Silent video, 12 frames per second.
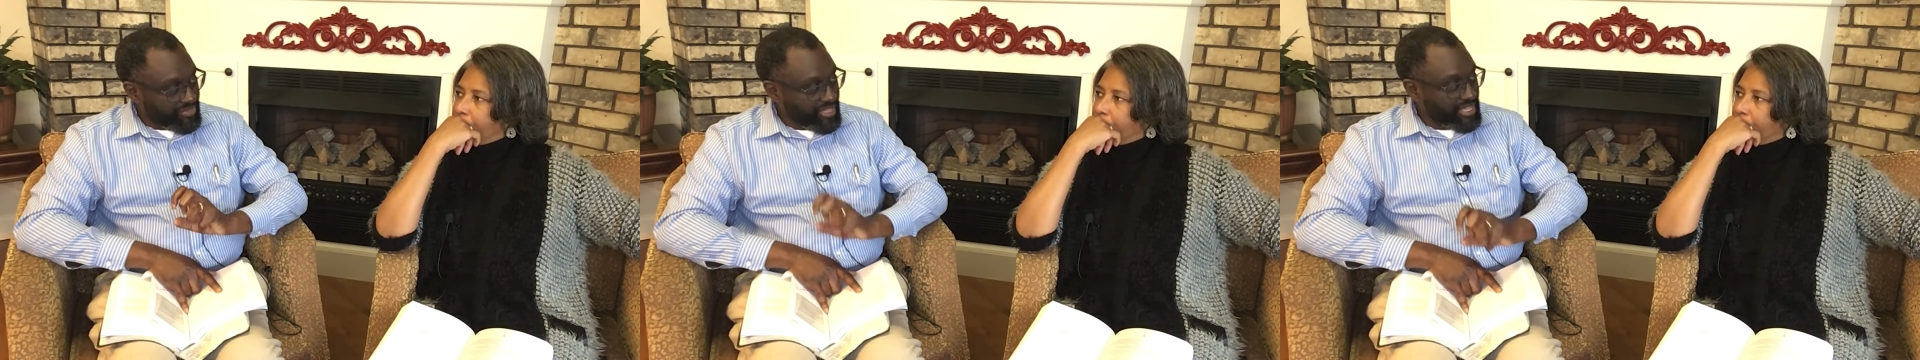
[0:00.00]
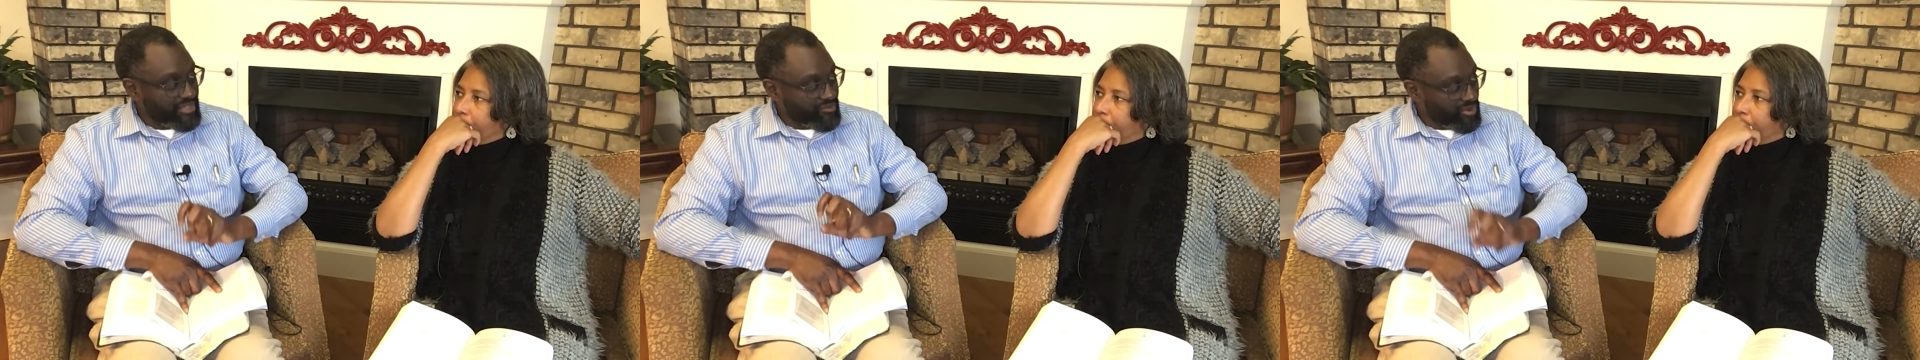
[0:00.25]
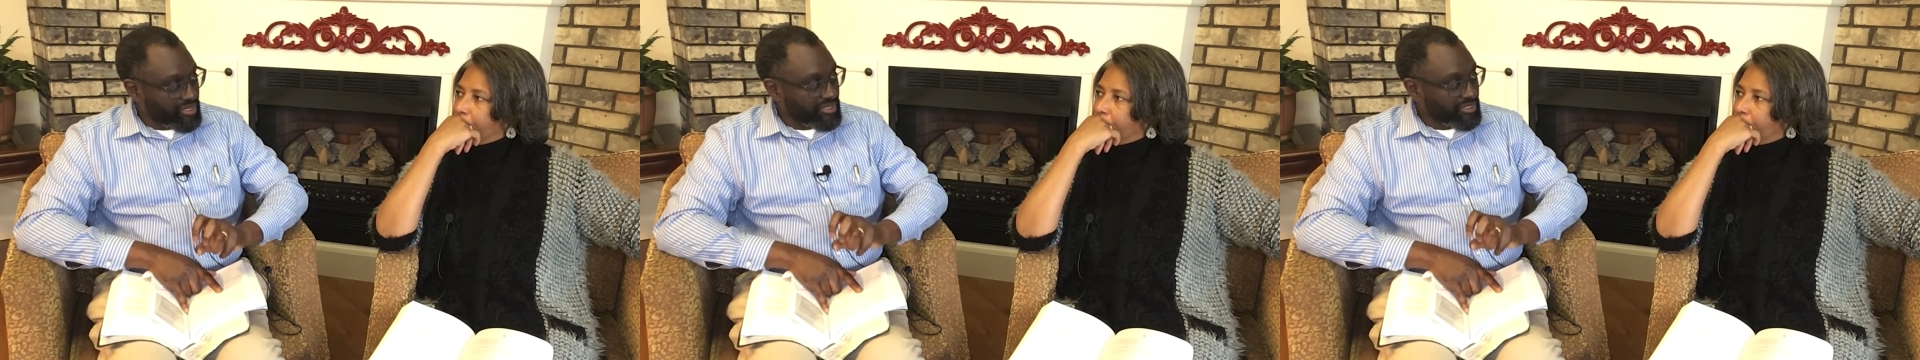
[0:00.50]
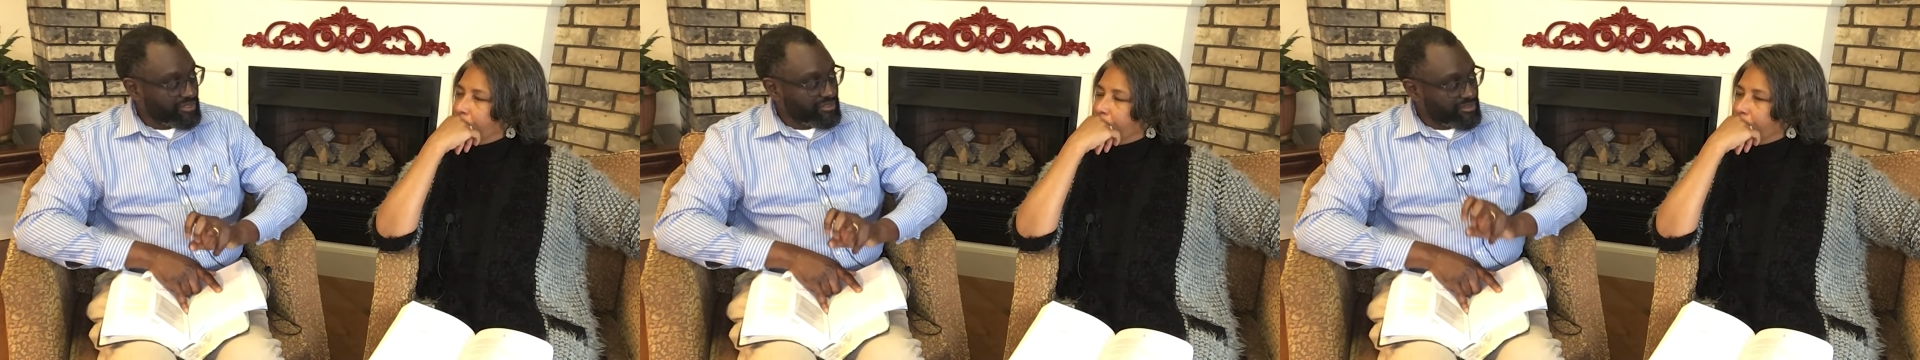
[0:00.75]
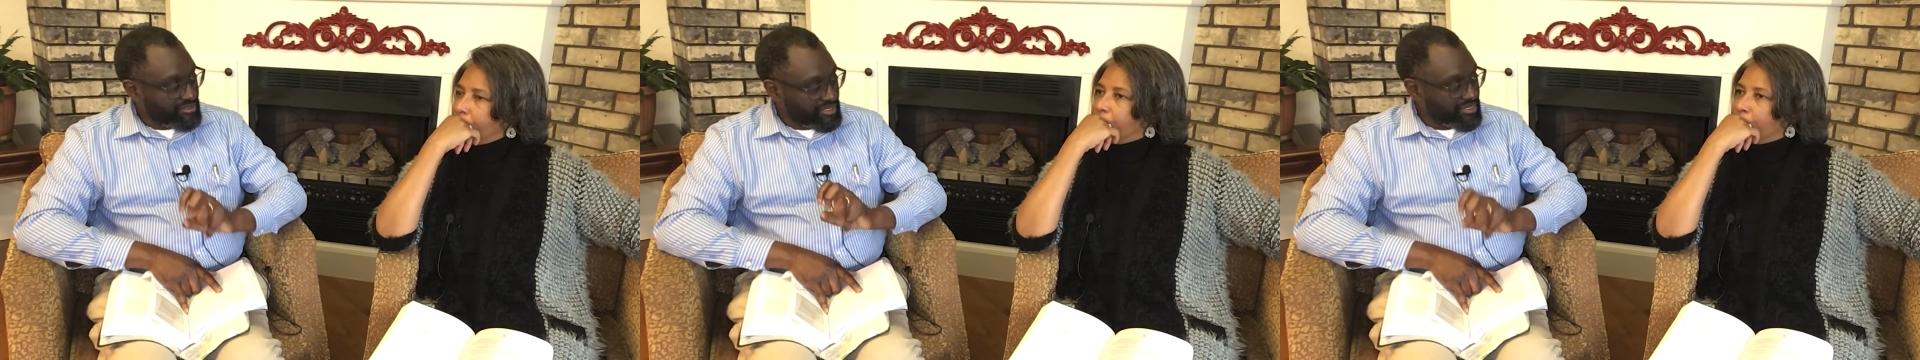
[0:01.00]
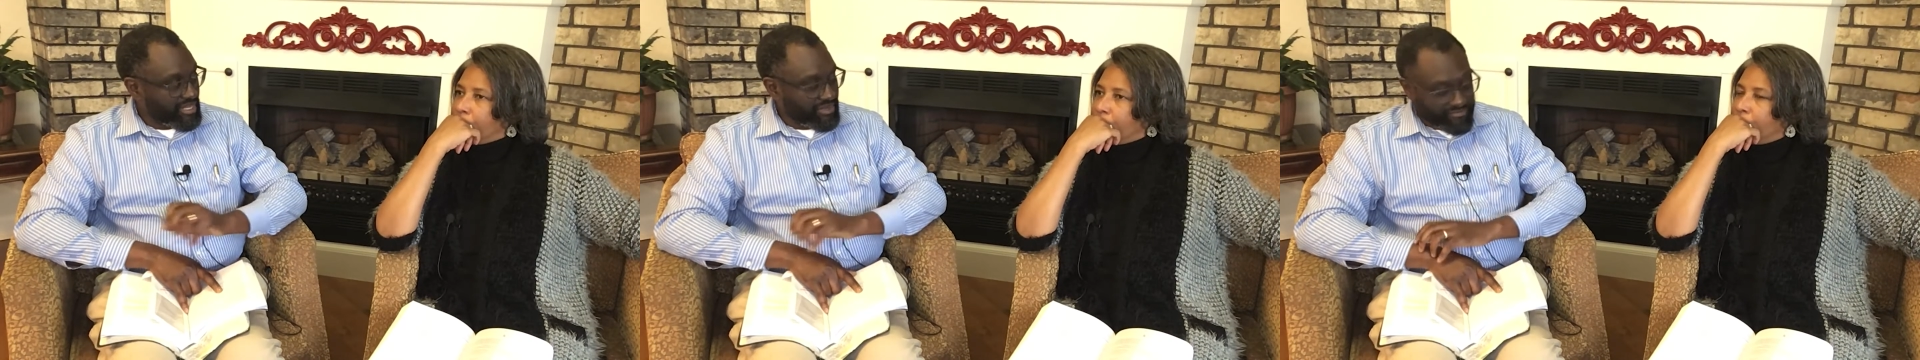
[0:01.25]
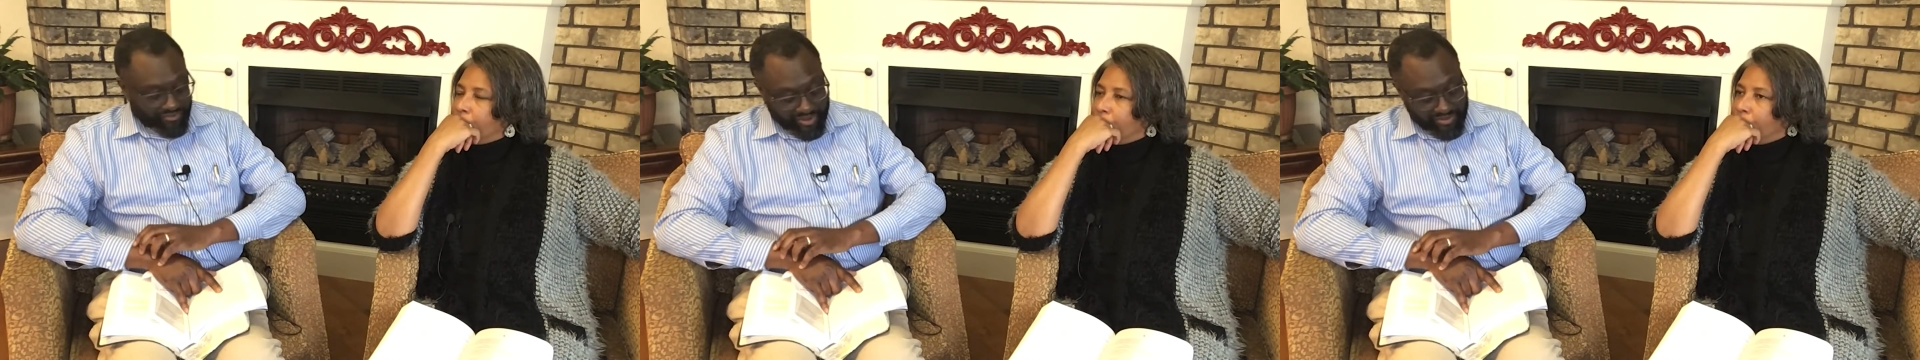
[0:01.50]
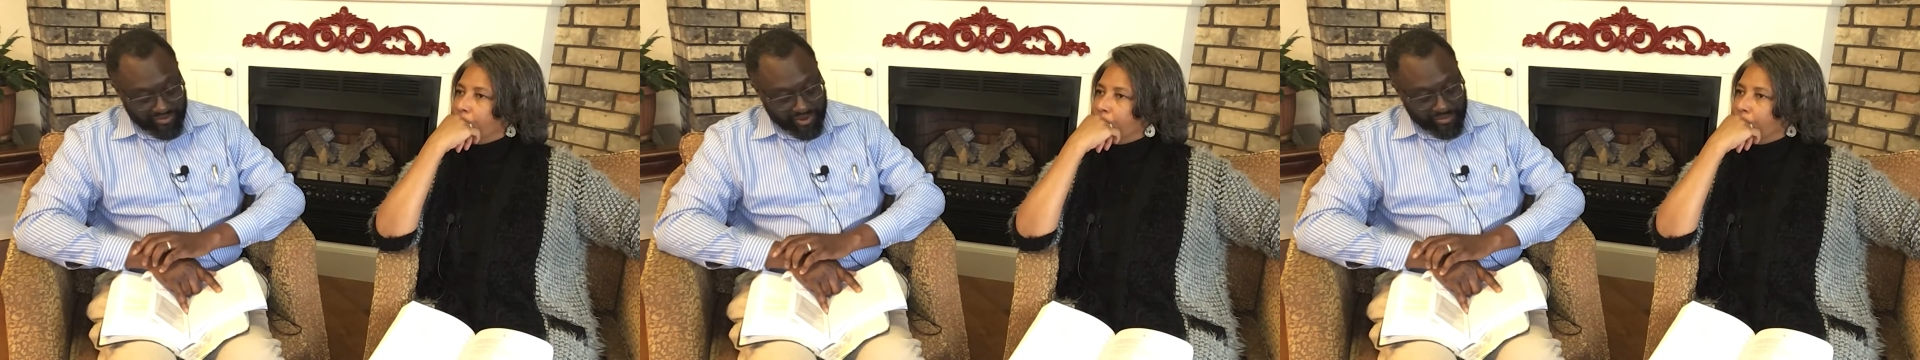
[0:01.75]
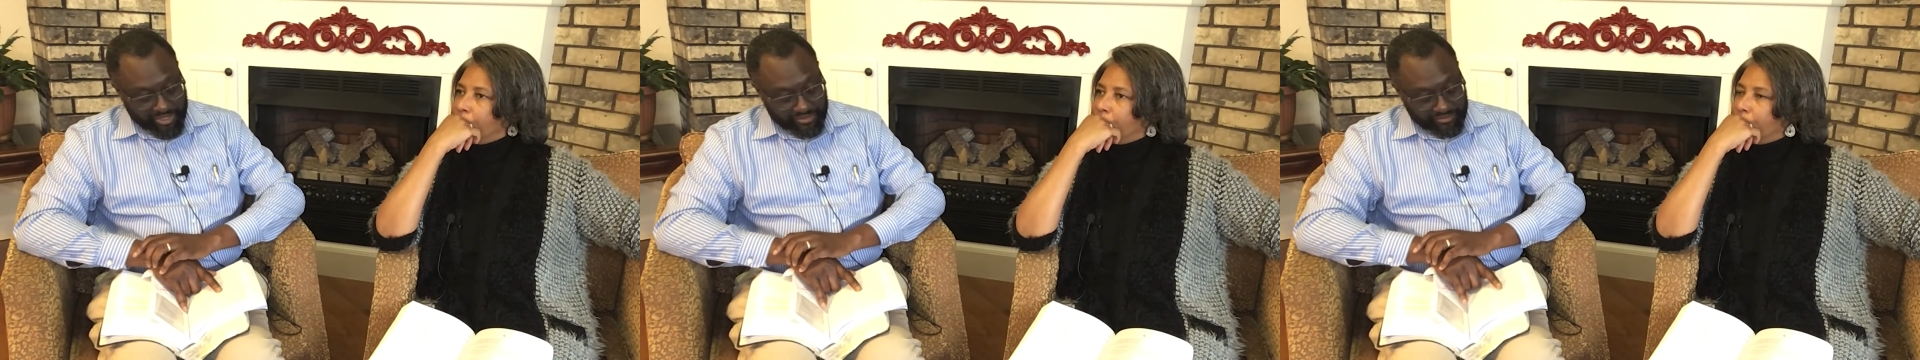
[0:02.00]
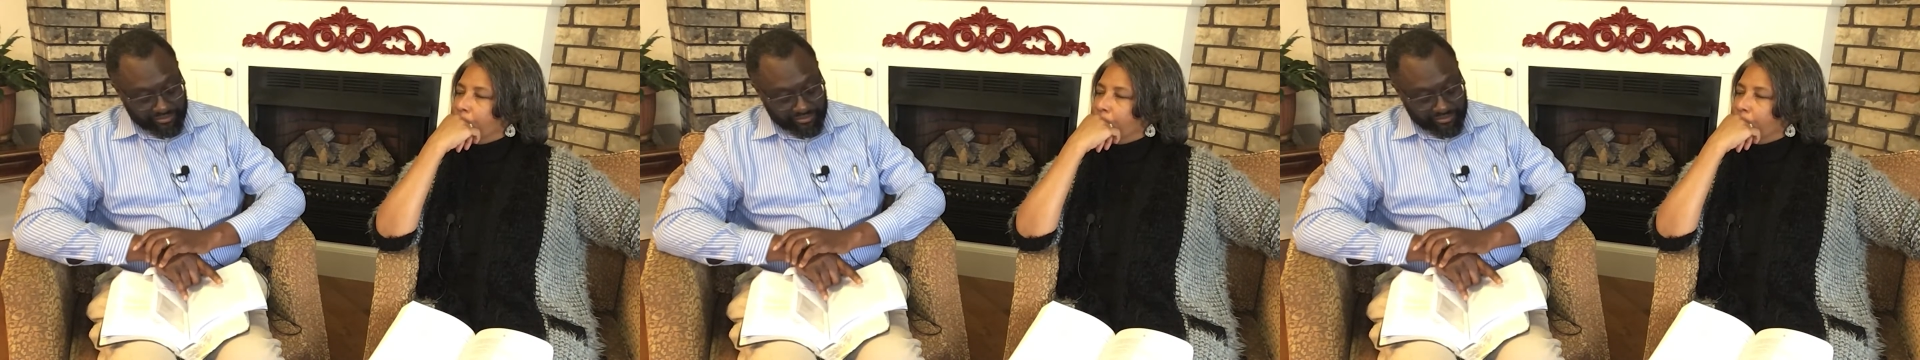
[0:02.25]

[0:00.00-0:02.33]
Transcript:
Speaker 1: thing was, to set mm-hmm. them free from it